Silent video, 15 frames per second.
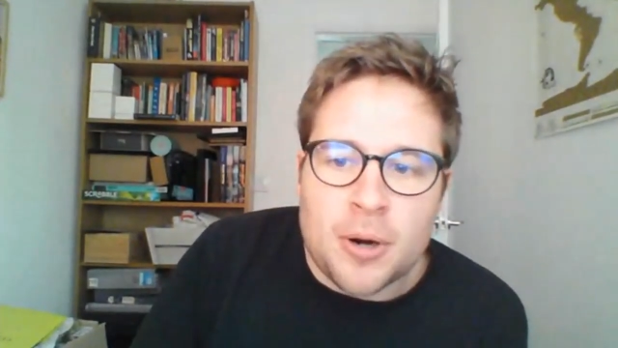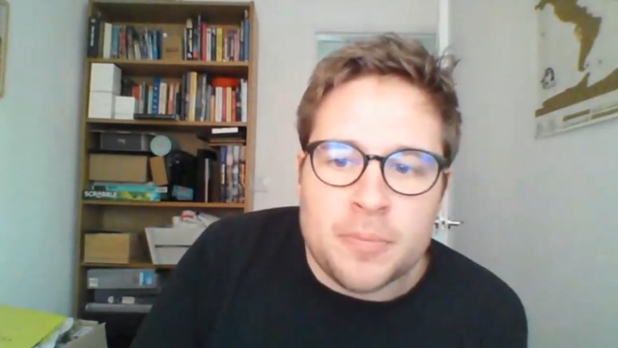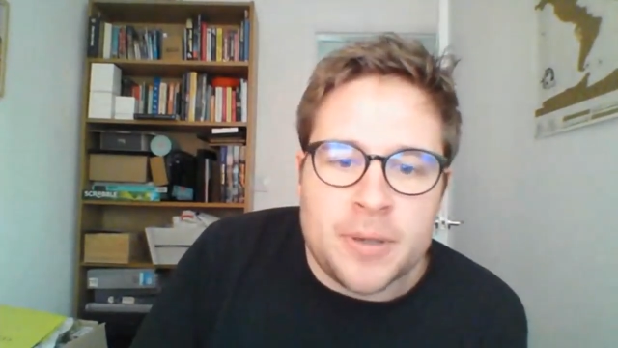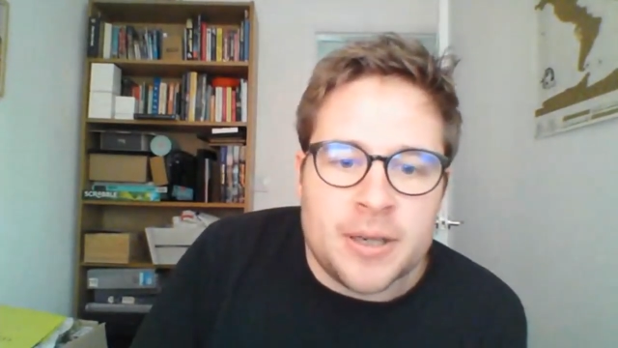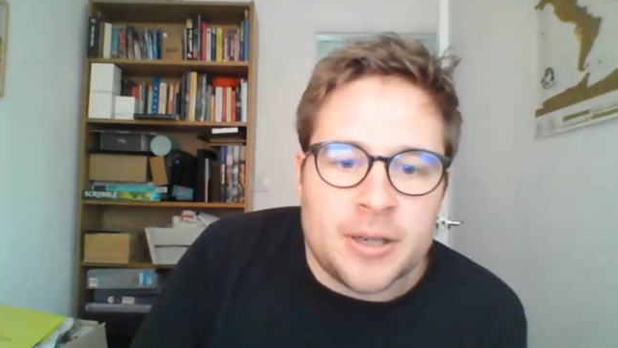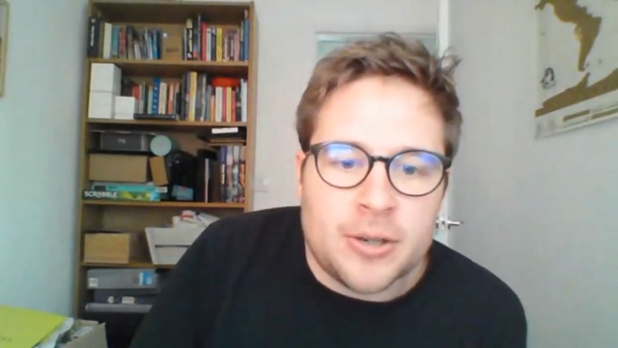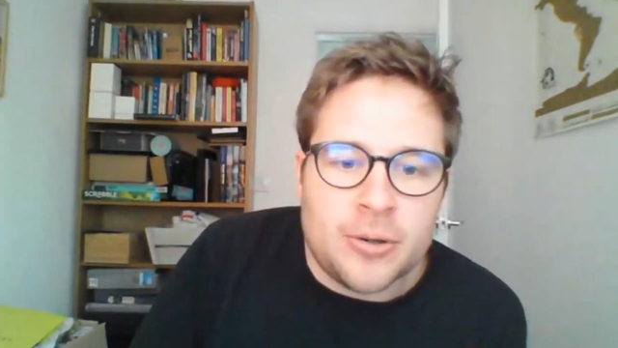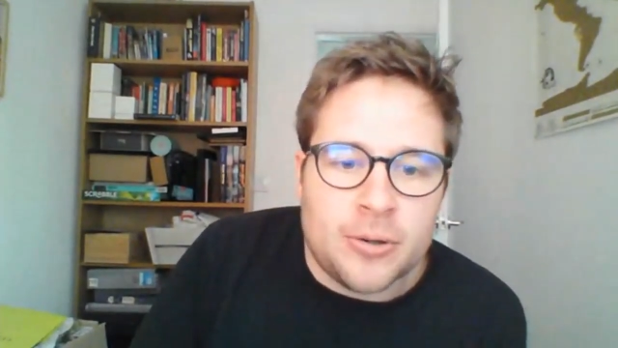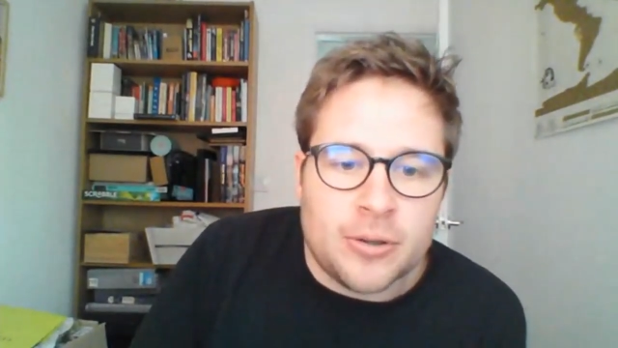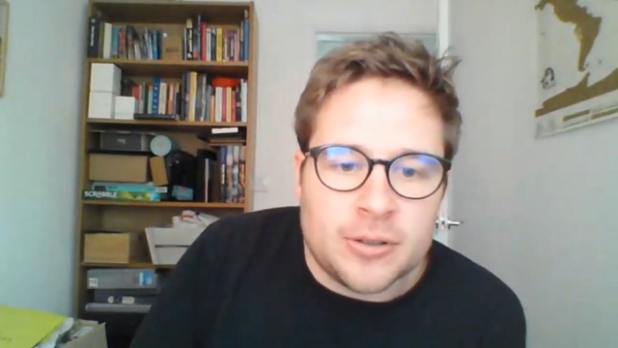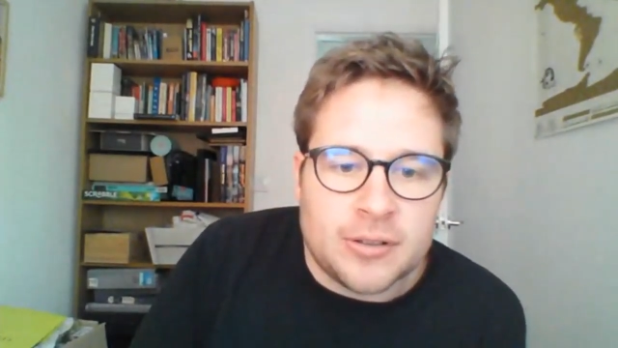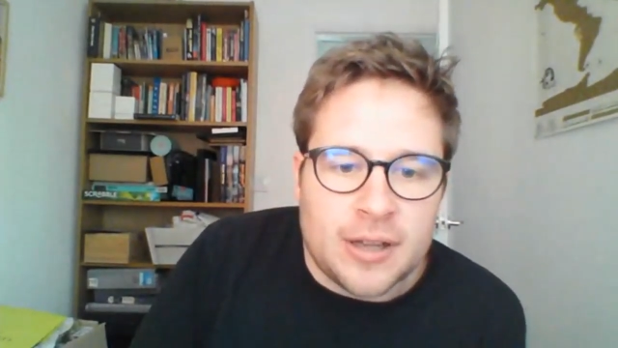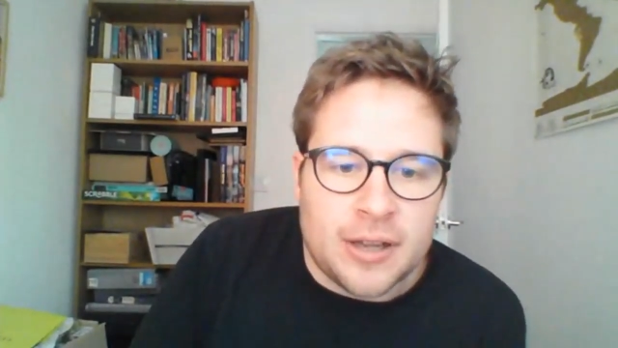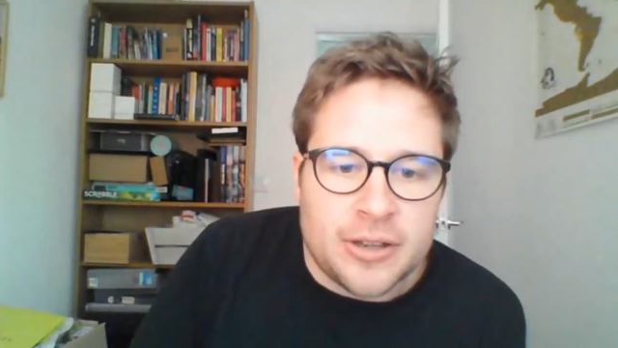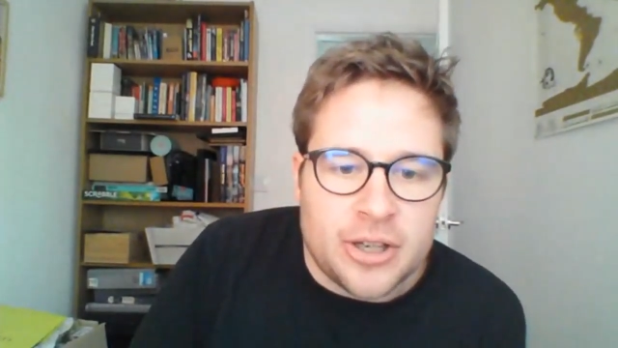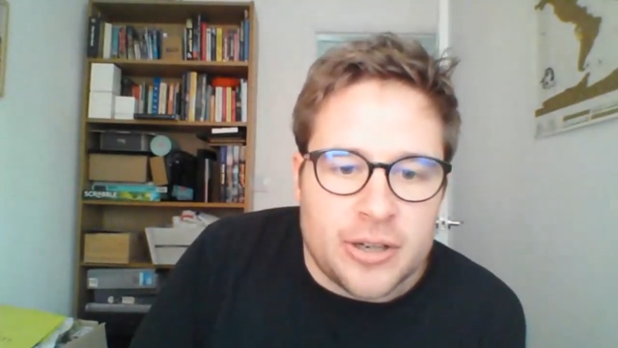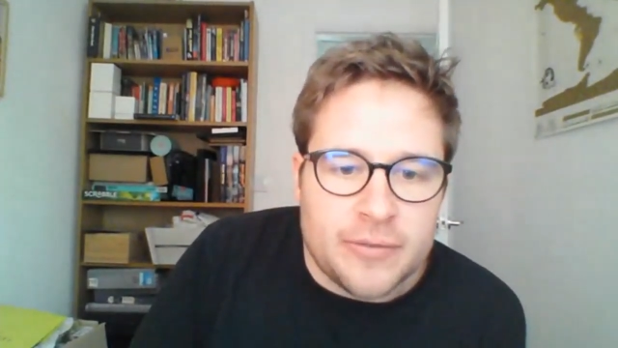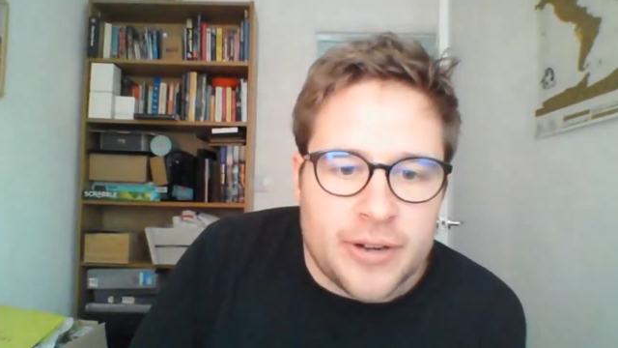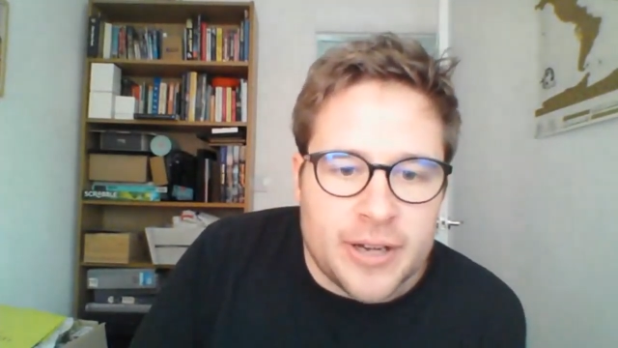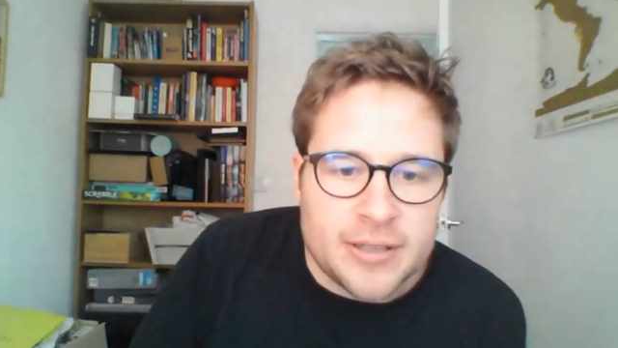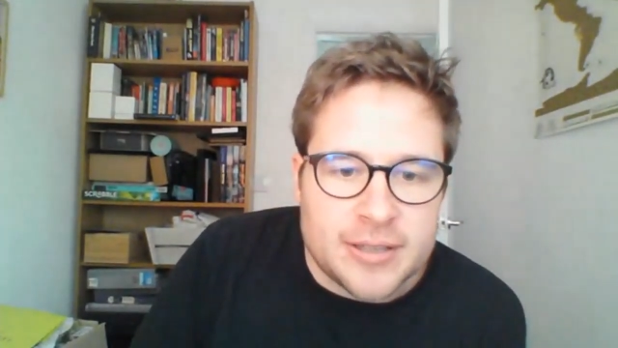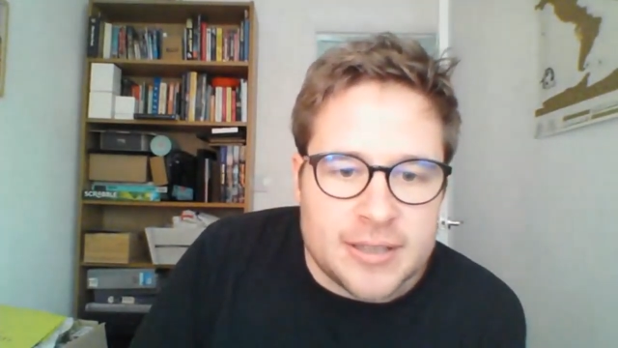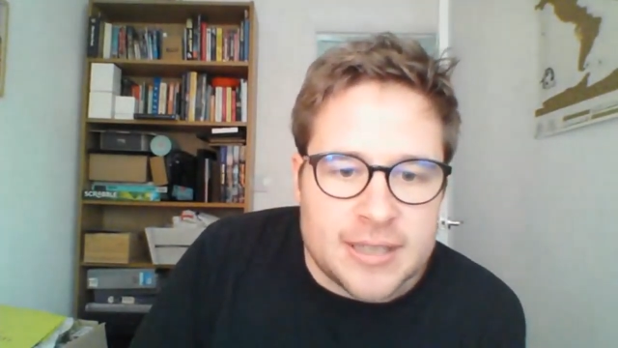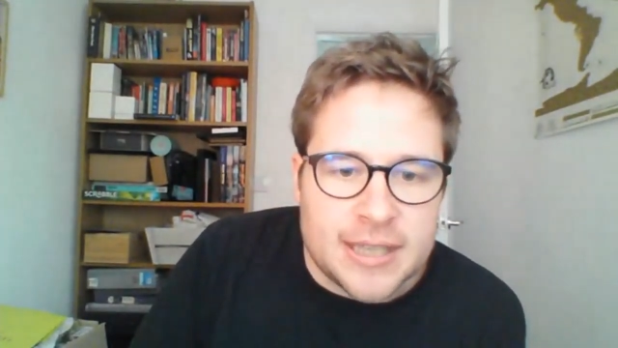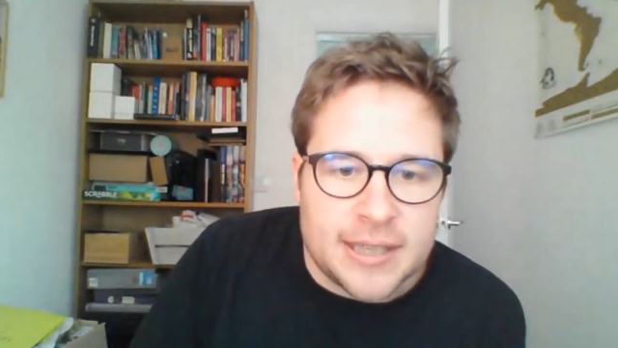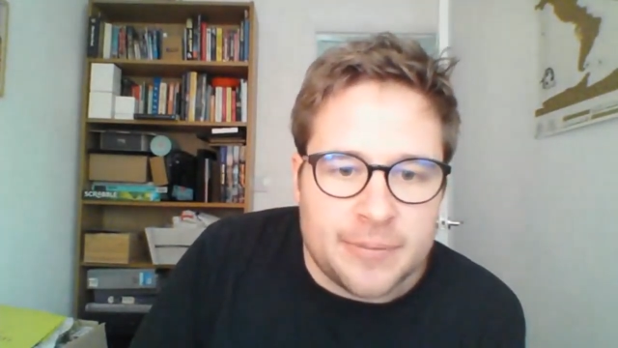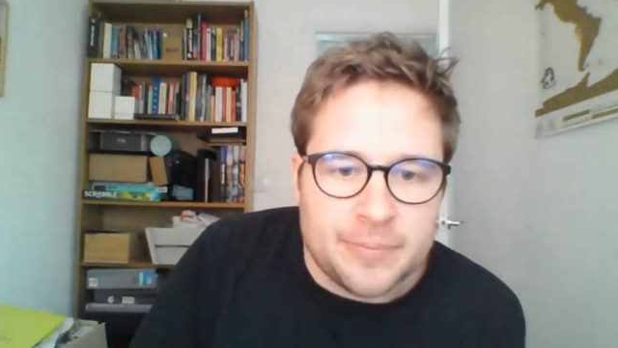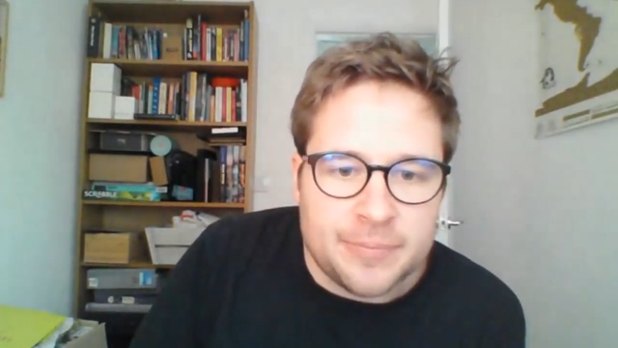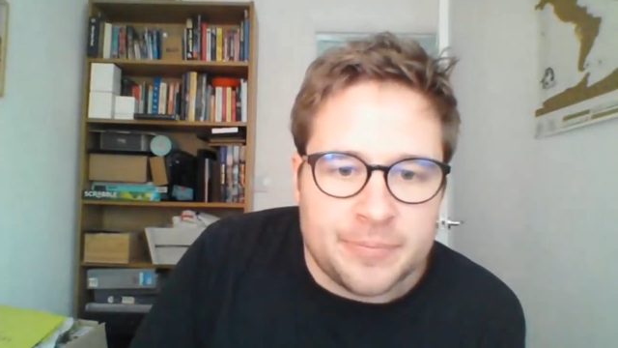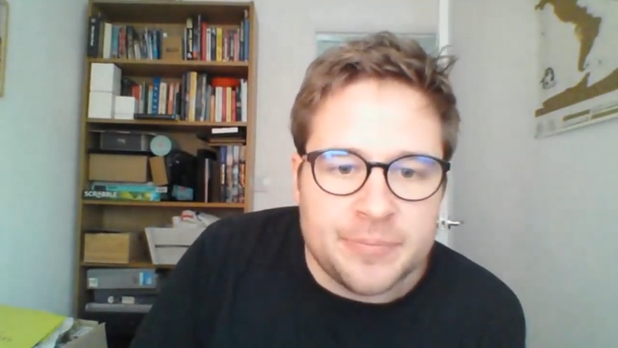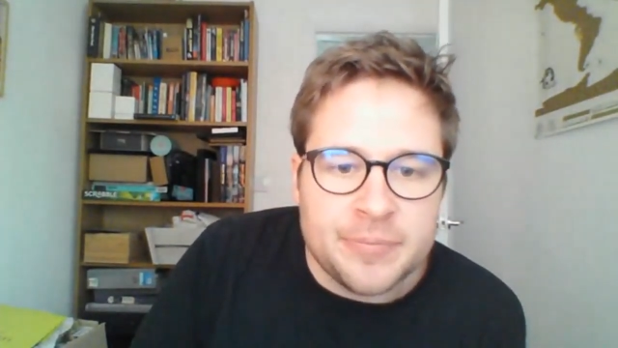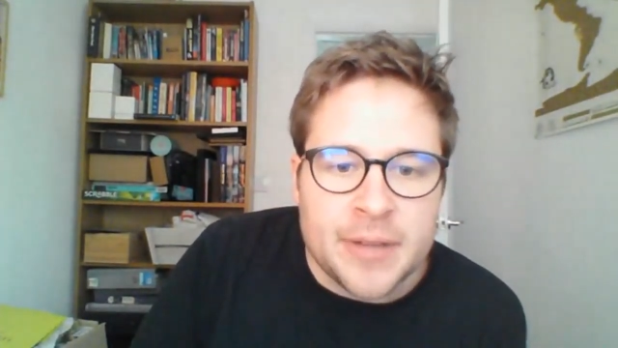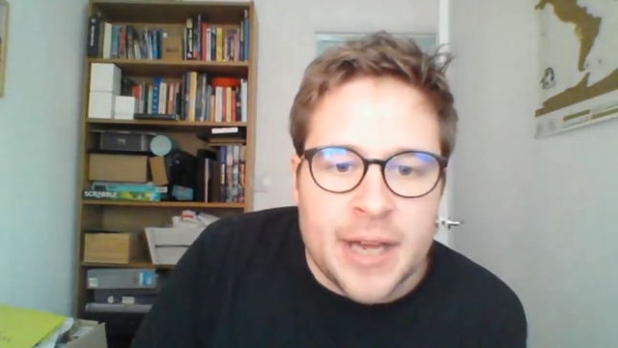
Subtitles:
popular course at the university?